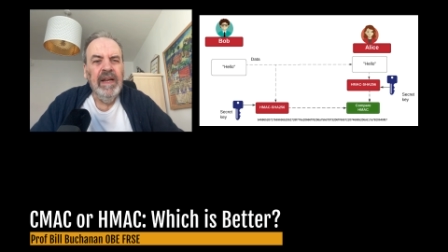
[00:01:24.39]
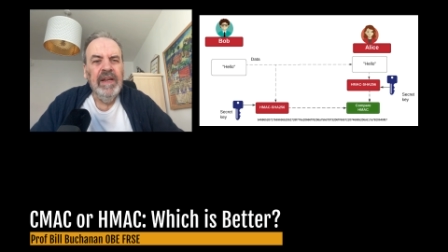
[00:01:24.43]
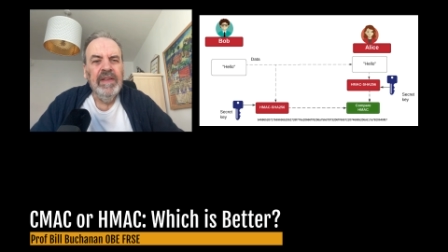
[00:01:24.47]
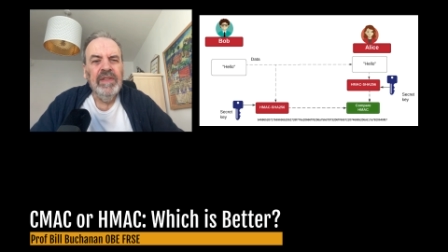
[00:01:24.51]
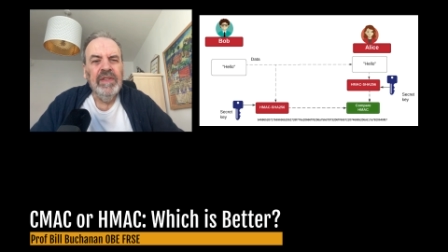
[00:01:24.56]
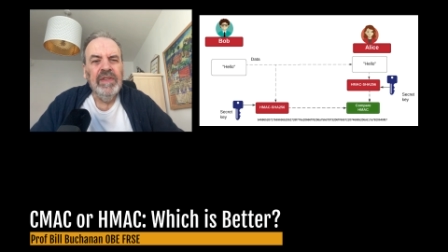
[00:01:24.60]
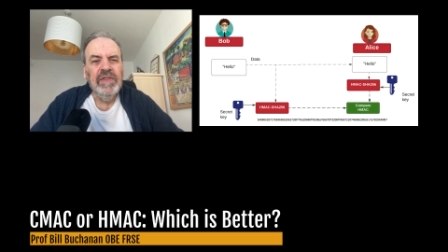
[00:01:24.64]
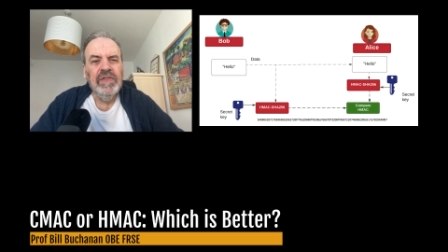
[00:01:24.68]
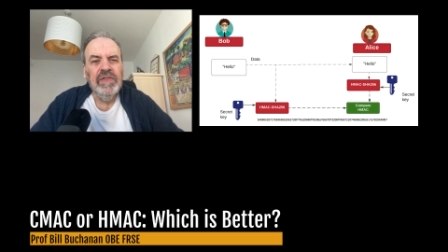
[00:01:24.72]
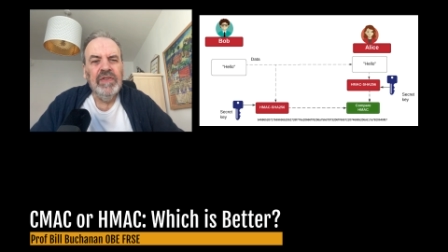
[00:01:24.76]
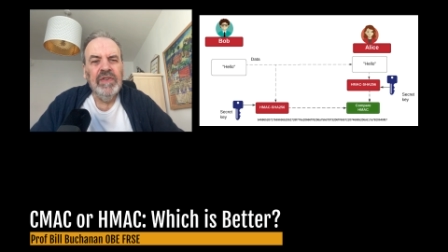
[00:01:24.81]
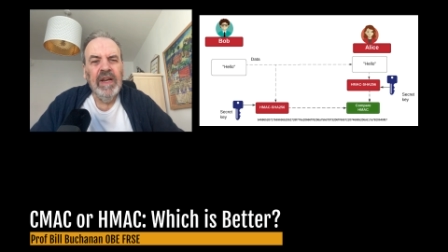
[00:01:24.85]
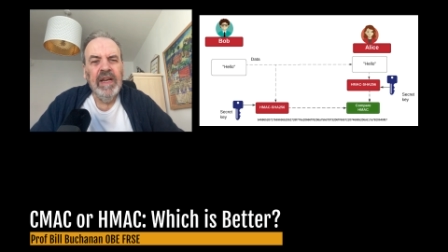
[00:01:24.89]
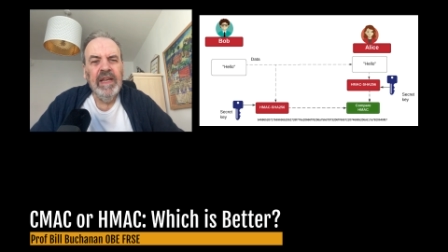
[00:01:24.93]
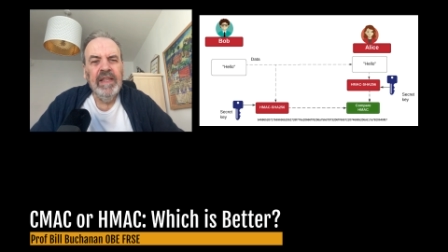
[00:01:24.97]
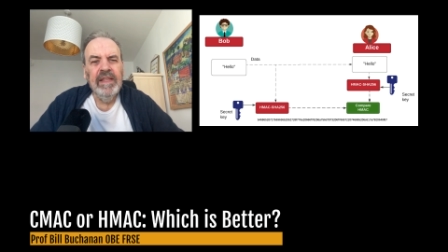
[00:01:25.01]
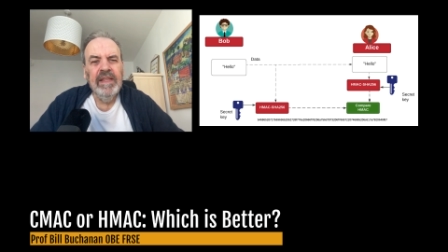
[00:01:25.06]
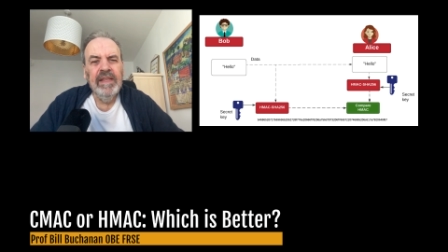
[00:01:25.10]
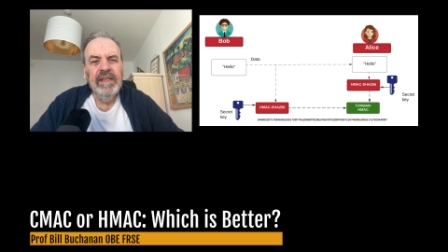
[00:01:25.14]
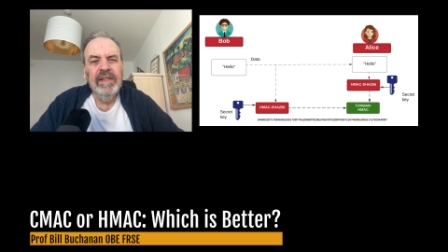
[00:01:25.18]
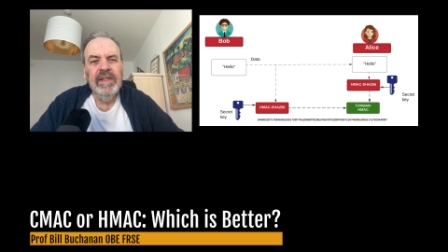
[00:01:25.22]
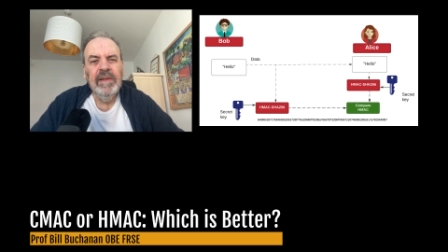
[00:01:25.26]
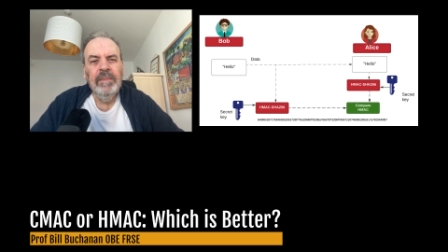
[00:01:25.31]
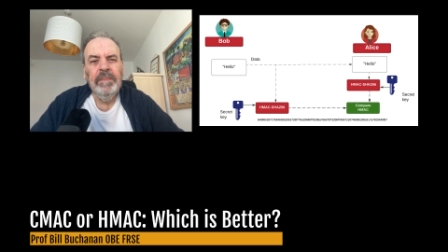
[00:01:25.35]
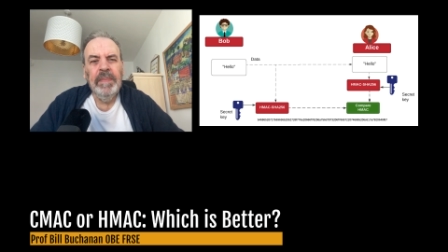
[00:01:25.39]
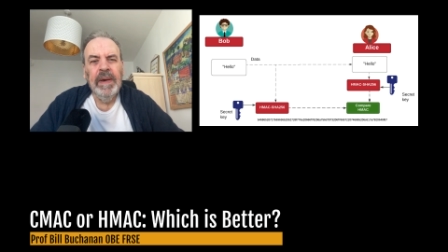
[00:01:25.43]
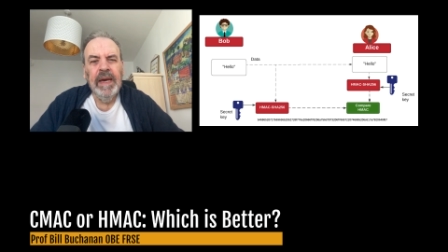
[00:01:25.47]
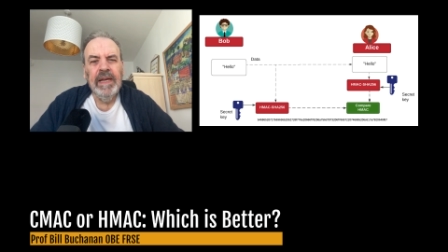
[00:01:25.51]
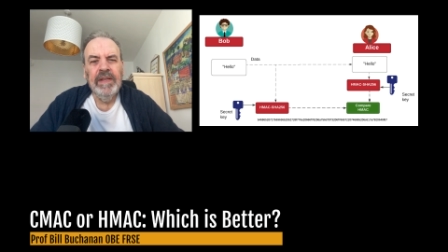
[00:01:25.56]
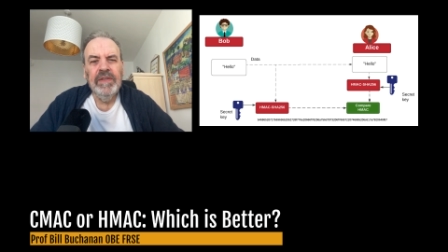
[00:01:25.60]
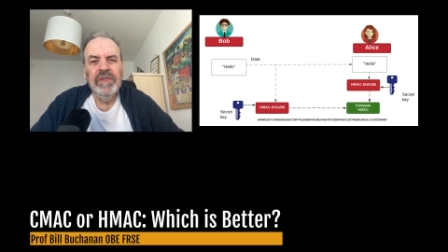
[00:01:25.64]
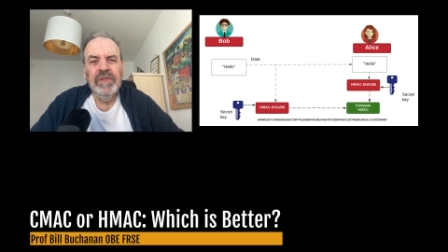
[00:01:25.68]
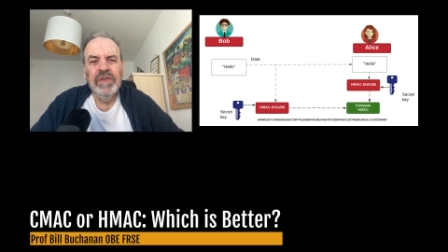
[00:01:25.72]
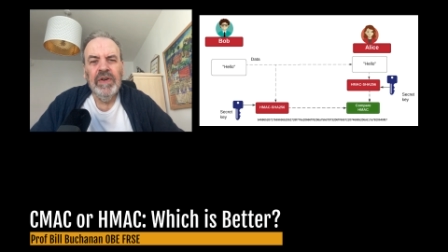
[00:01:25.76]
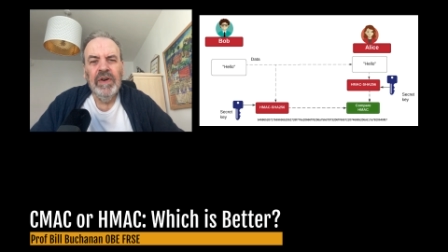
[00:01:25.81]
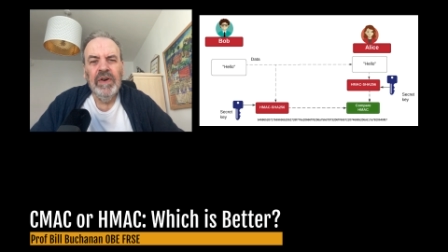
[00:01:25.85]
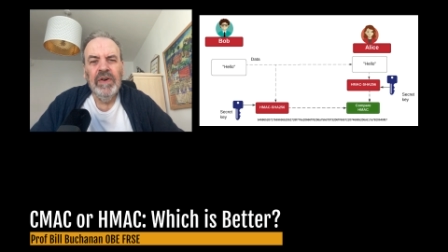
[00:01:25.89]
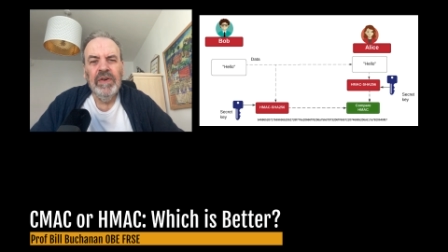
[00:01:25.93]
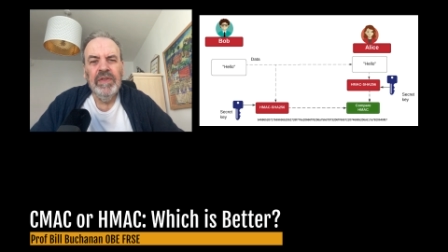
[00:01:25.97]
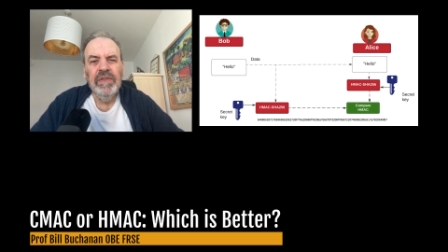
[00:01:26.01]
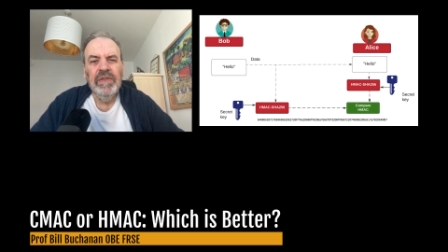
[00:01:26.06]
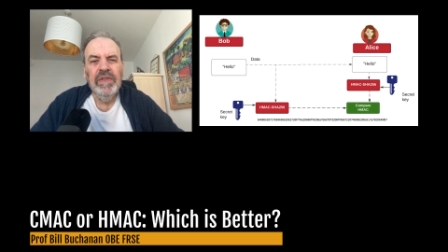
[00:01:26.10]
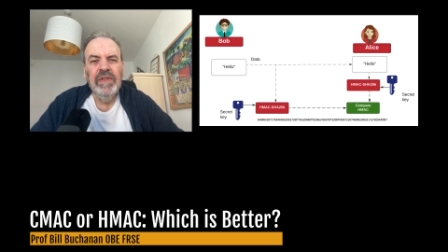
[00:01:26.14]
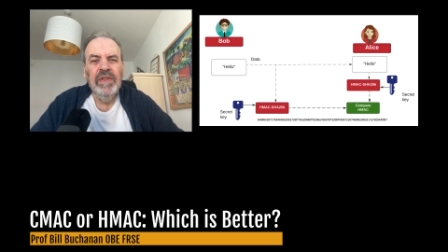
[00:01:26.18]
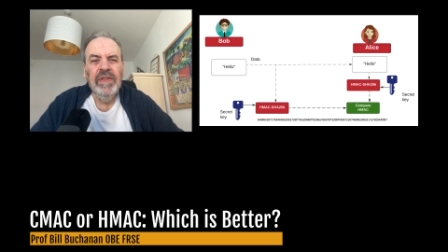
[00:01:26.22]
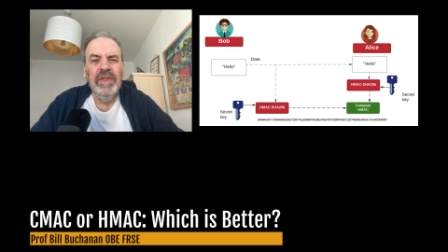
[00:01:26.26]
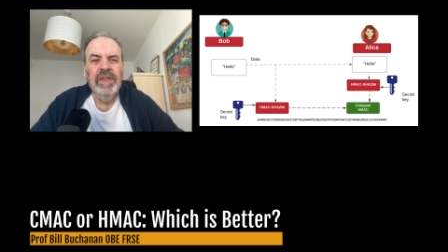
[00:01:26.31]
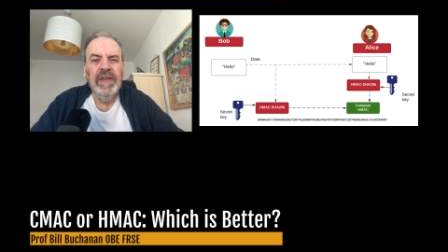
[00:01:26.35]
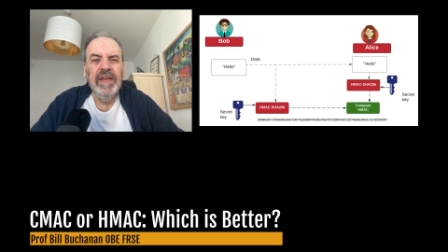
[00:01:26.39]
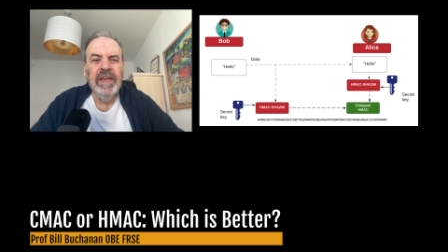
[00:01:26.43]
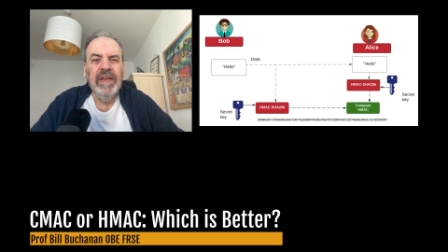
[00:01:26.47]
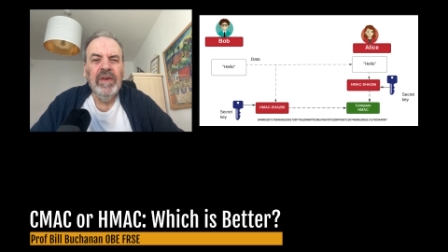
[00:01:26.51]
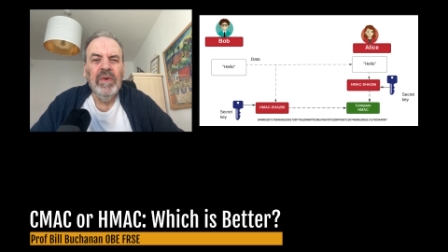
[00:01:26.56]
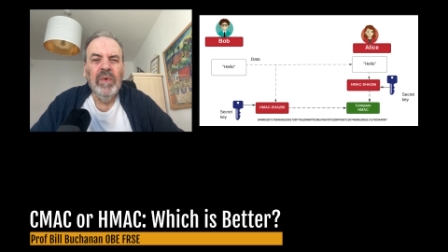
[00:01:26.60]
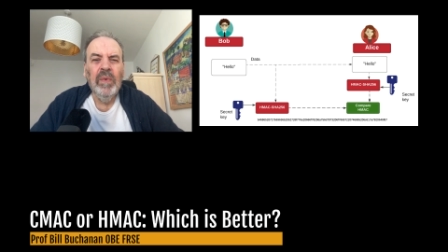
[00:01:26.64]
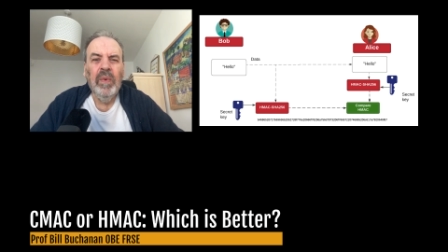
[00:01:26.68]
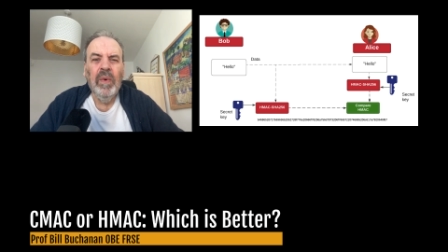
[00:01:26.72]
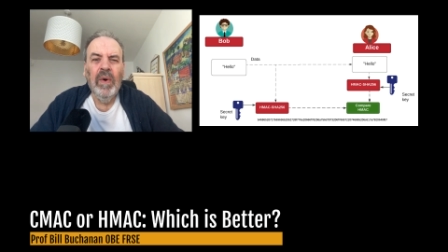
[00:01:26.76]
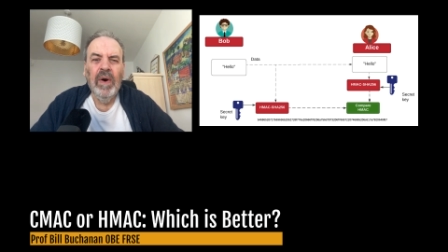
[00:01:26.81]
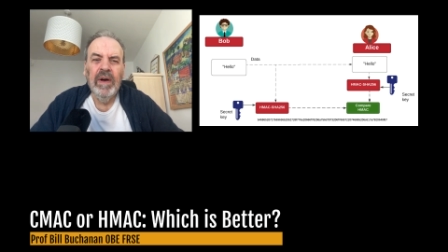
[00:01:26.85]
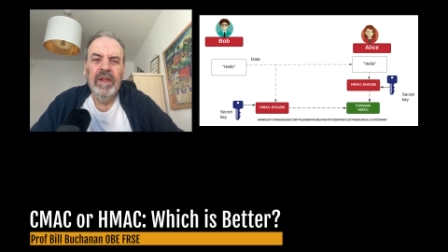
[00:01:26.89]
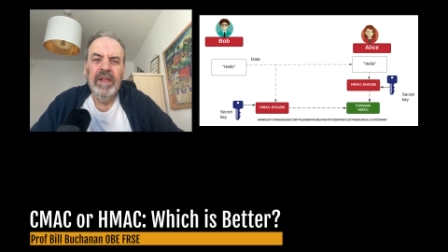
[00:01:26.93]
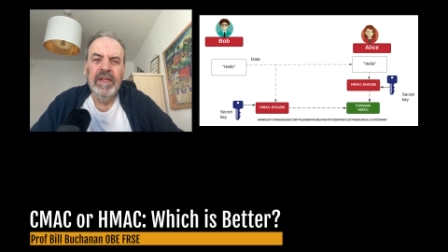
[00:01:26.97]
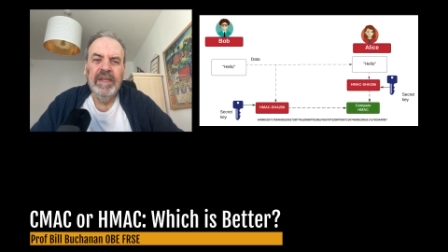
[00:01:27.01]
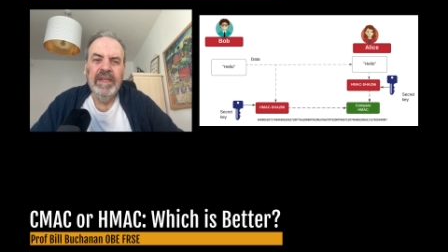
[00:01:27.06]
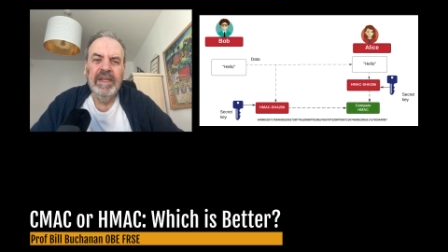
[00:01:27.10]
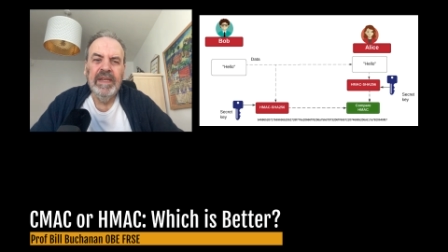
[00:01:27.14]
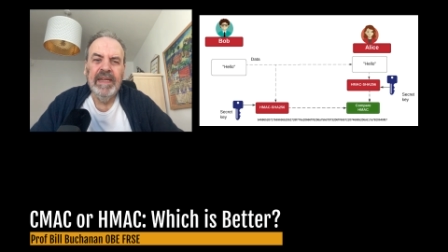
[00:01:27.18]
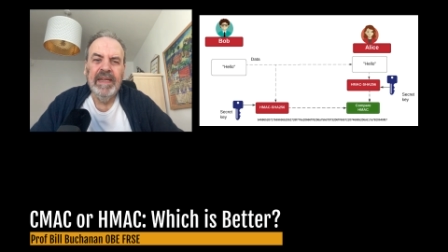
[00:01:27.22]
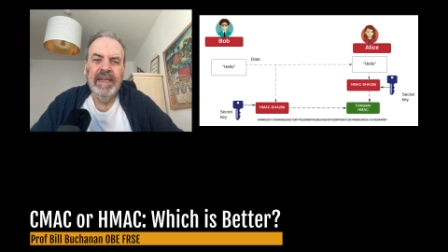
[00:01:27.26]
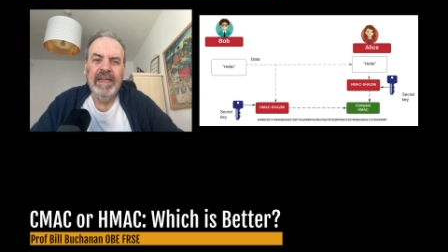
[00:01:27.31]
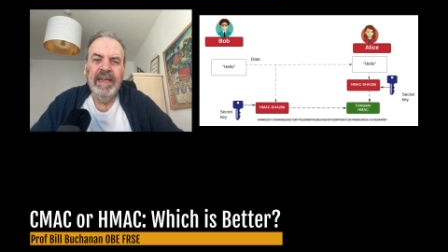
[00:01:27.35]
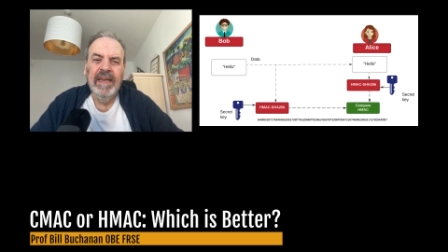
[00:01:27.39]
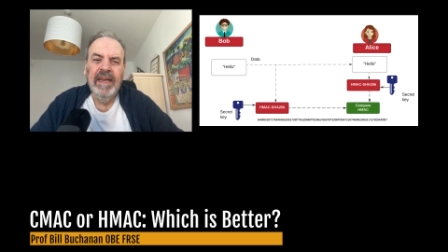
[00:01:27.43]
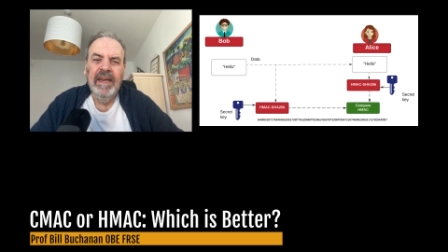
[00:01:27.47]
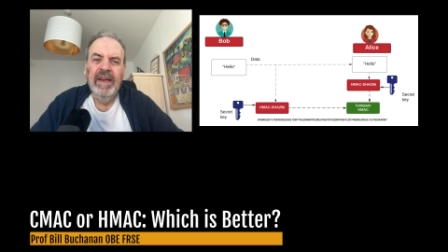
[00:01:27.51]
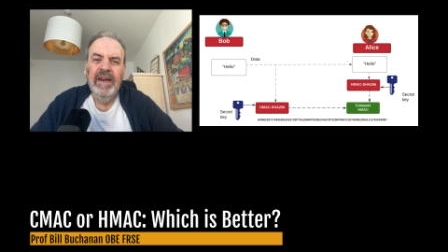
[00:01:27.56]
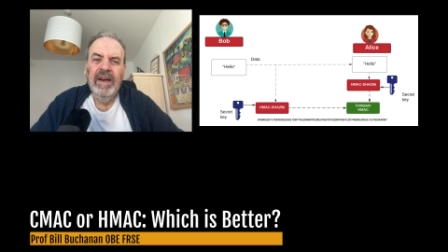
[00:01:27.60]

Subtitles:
the strength depends on the quality